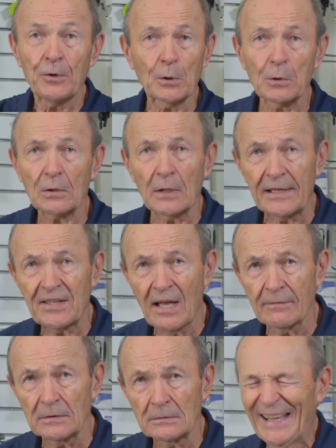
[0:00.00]
You look like
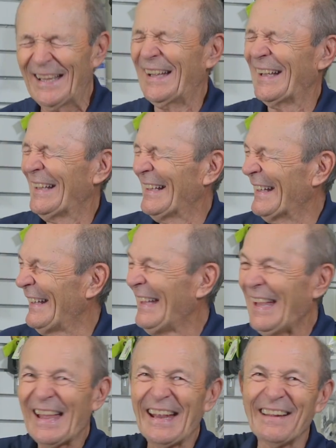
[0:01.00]
Kevin.
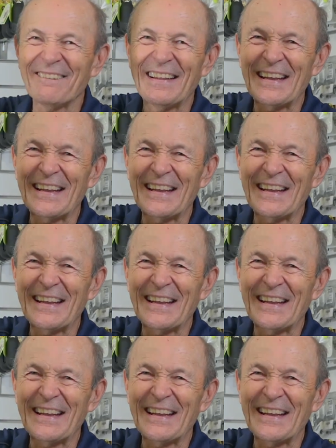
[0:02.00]
Anyway,